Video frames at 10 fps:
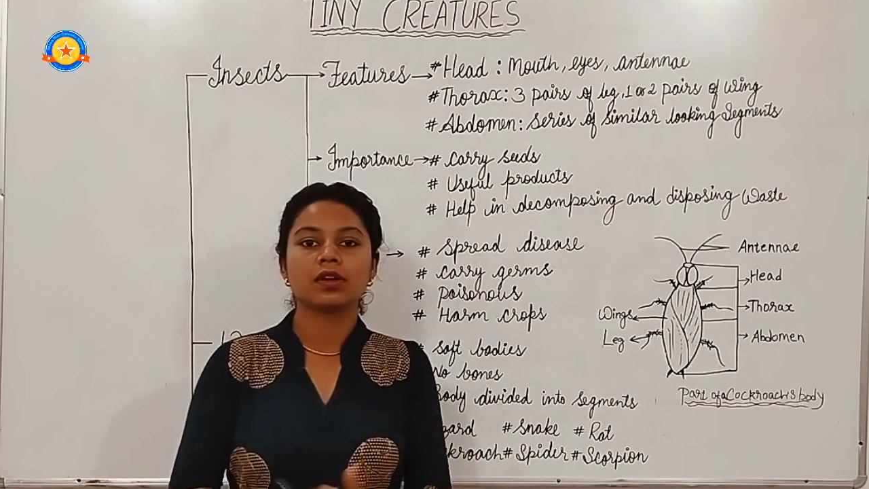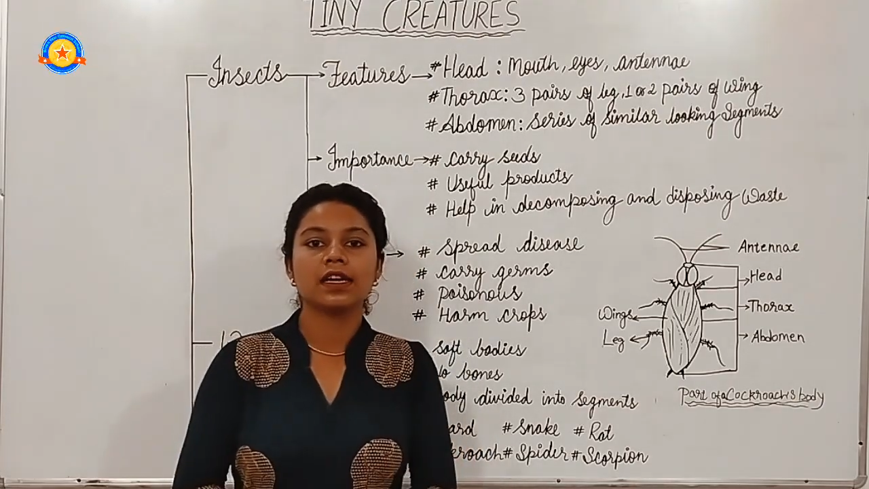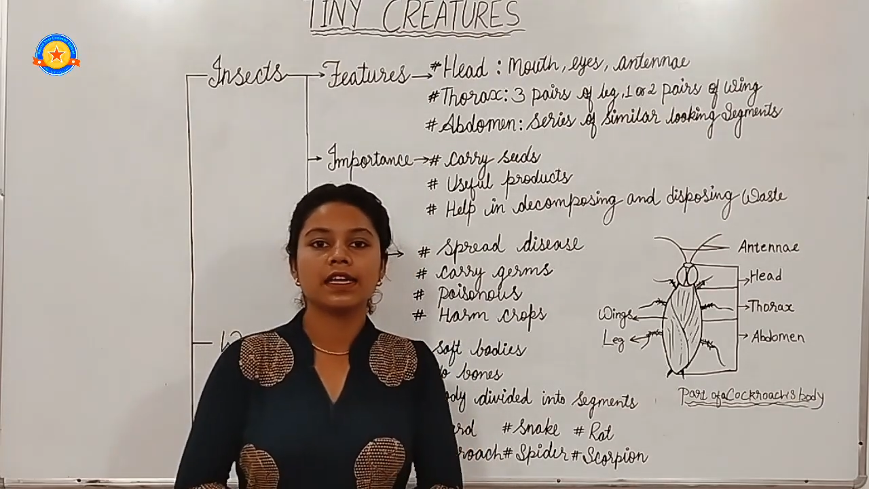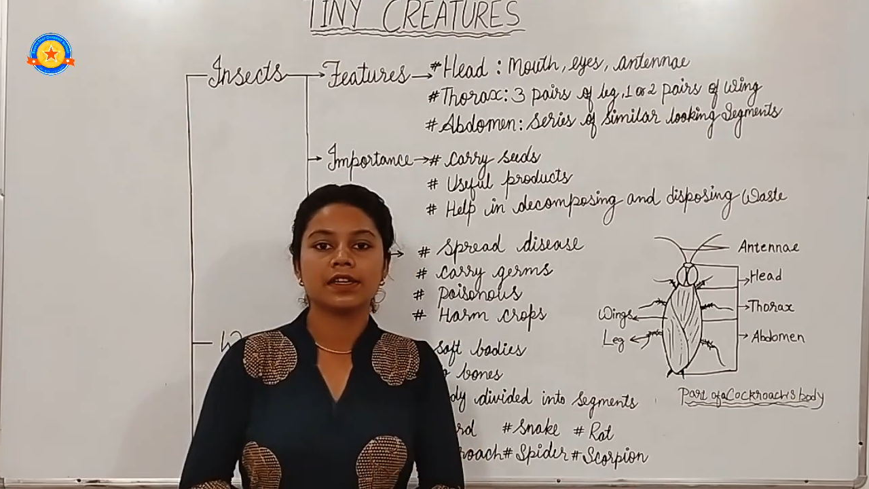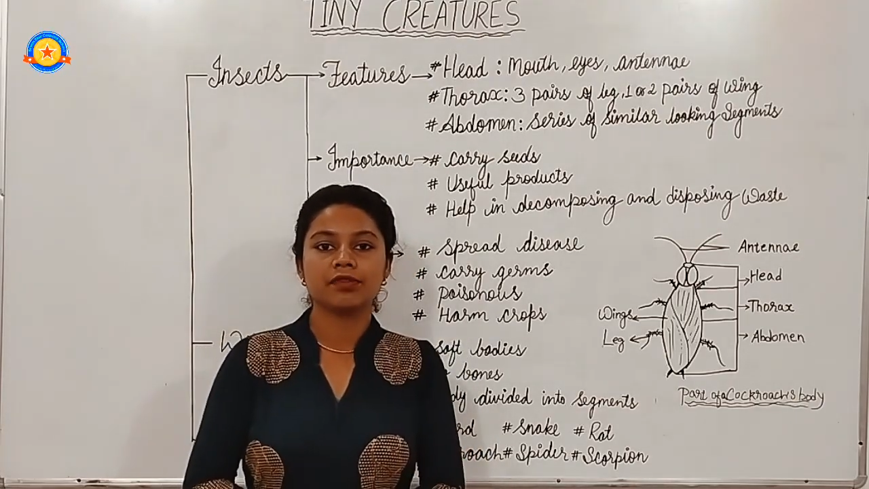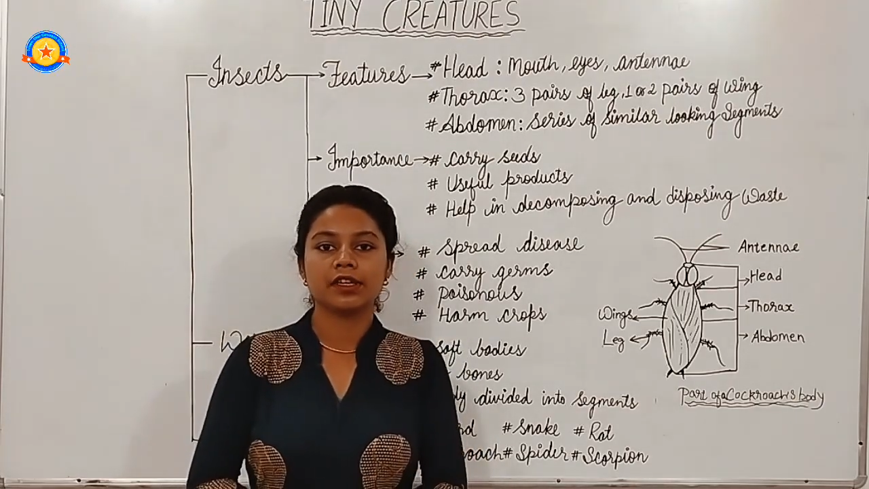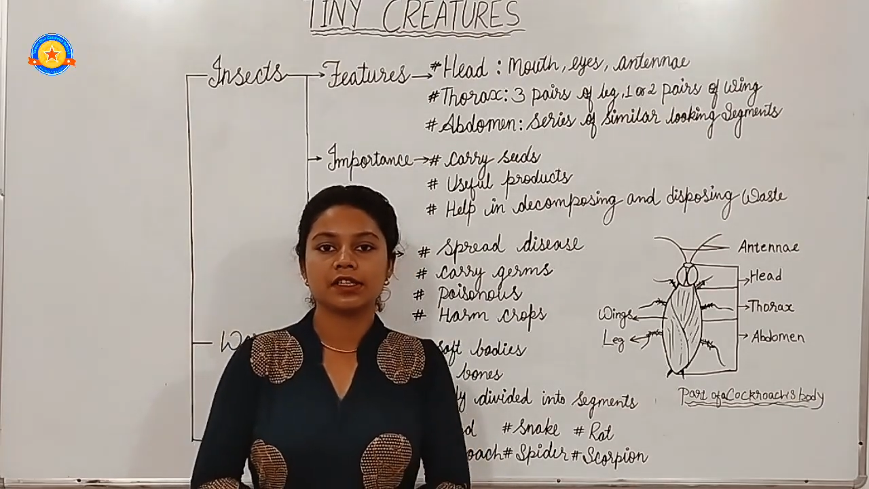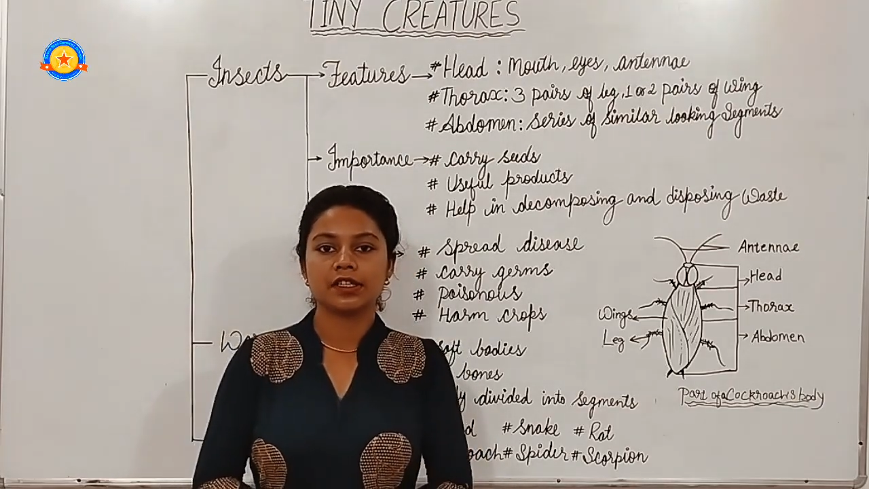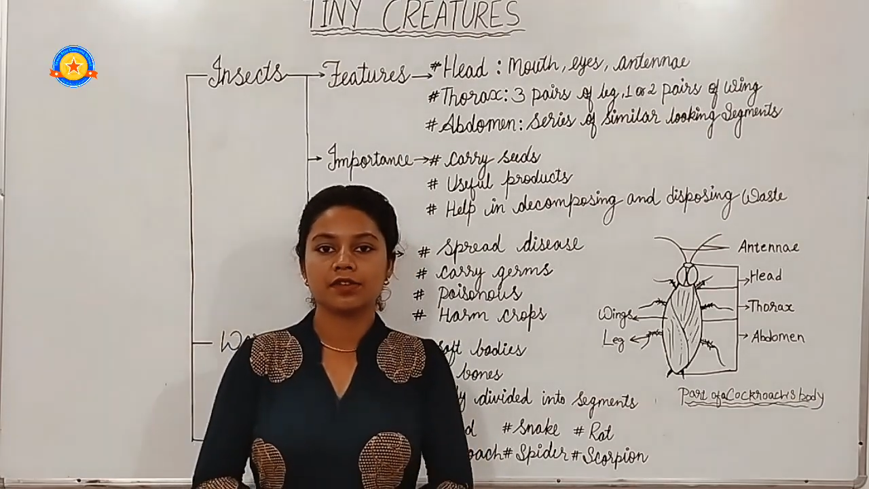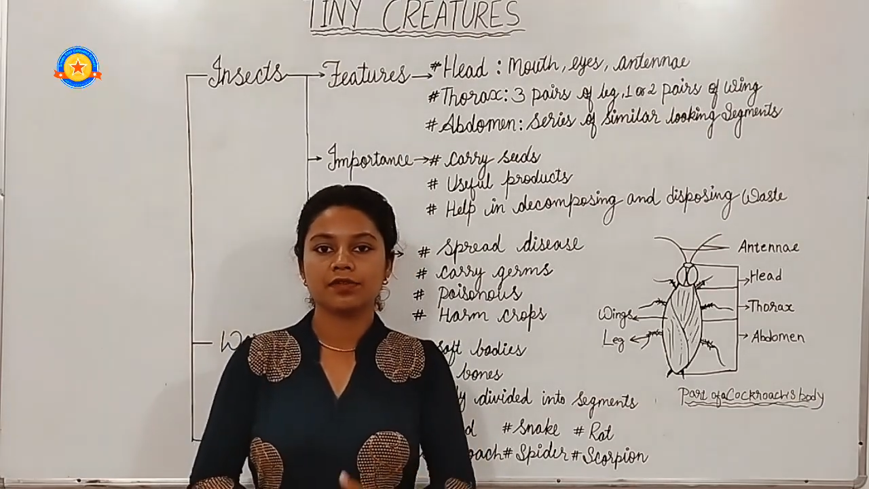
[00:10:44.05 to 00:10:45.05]
liquid
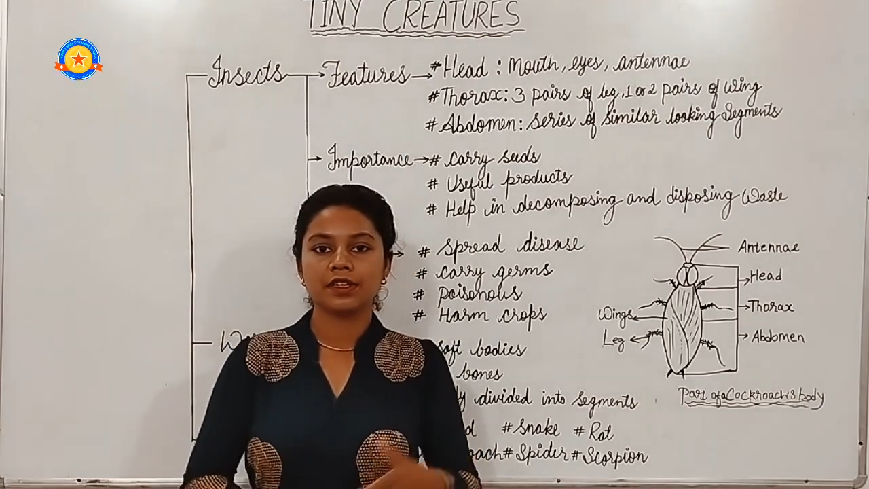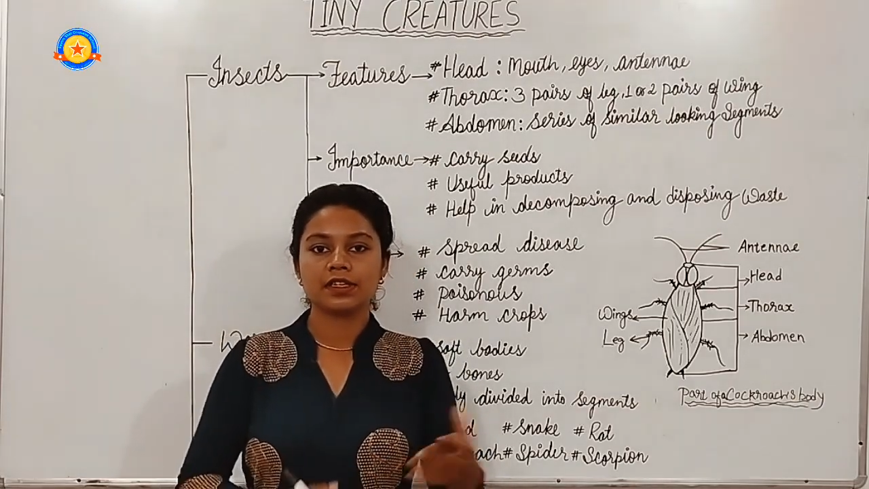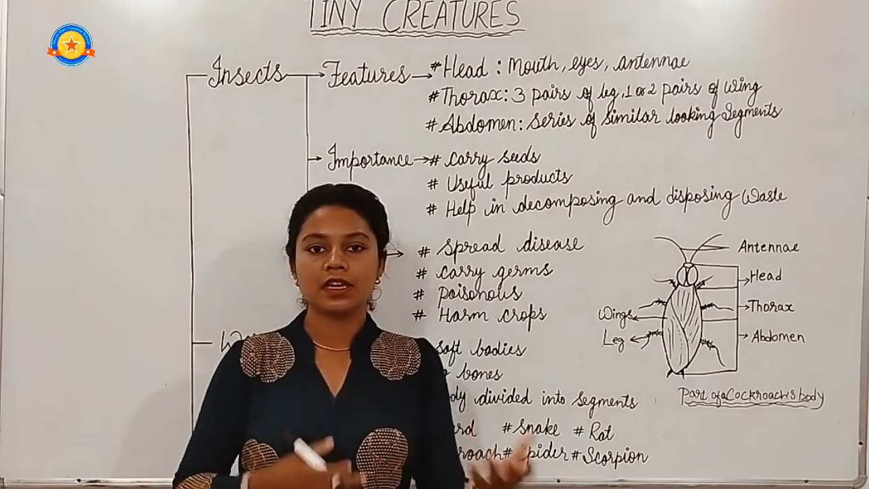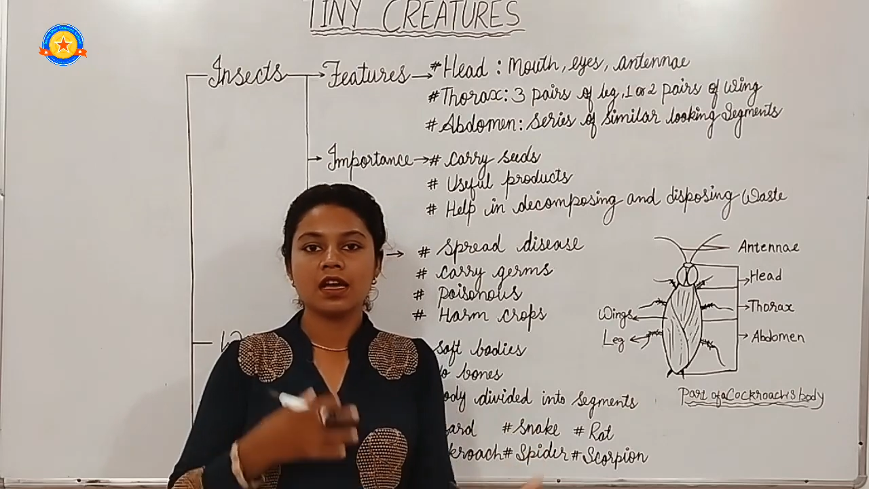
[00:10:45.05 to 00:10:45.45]
which